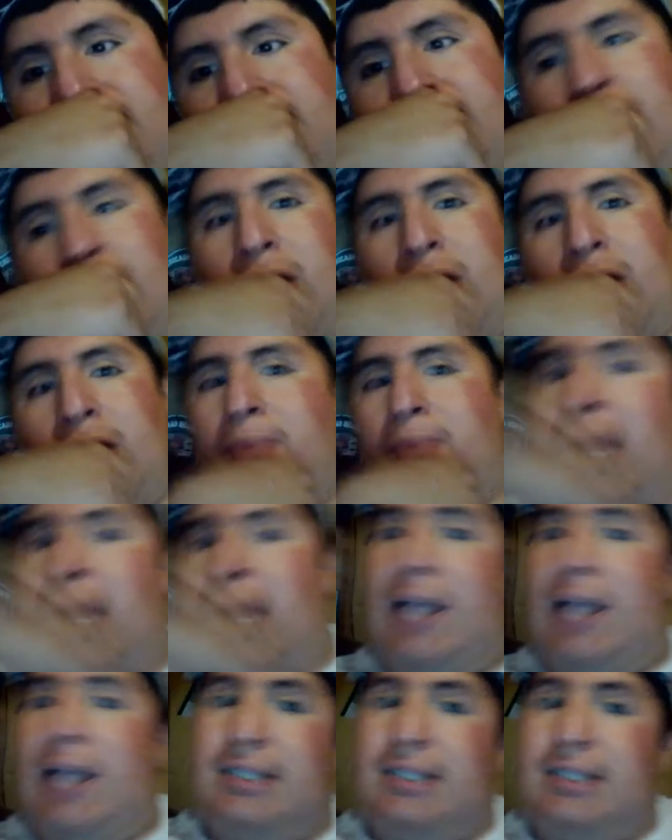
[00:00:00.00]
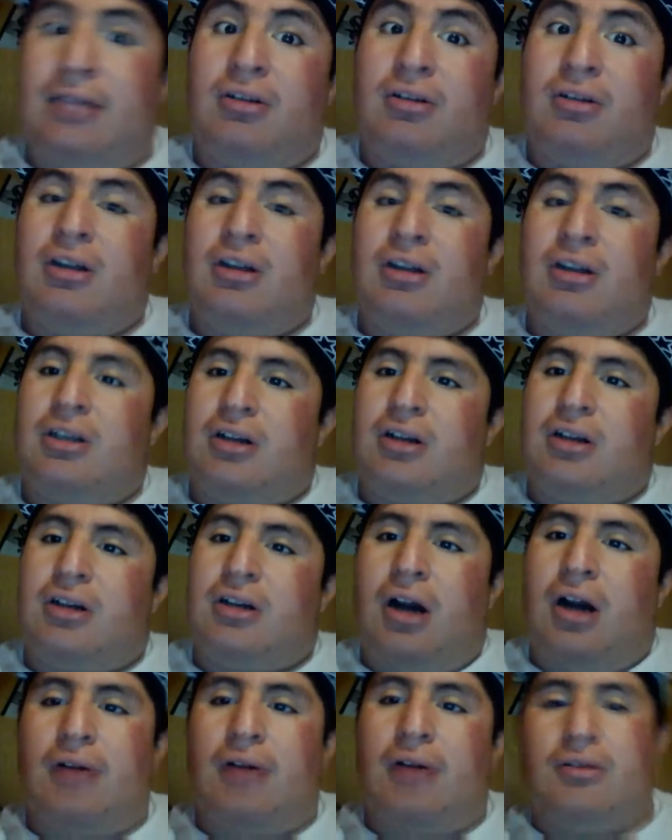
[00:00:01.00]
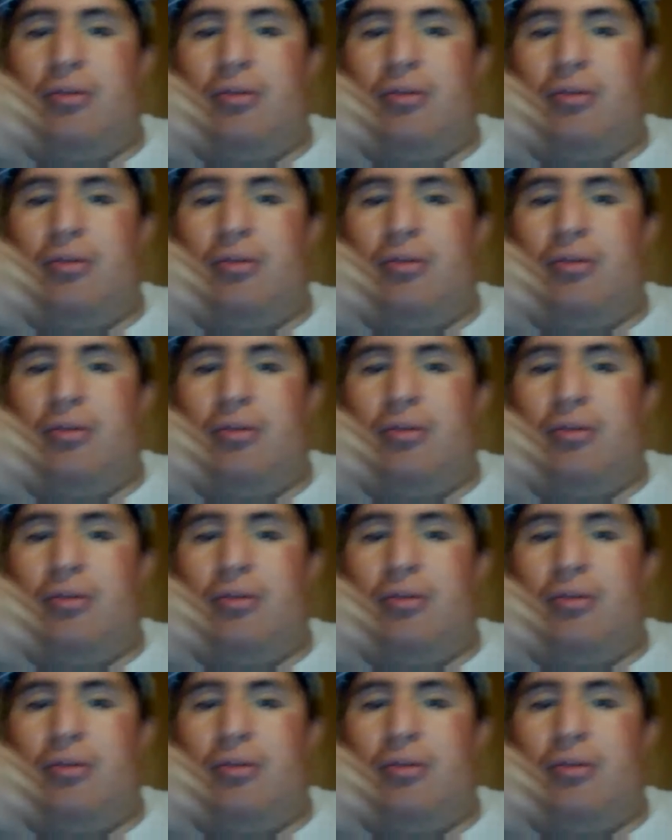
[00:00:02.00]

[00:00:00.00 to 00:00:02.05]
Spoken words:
Ernie Banks says Carlton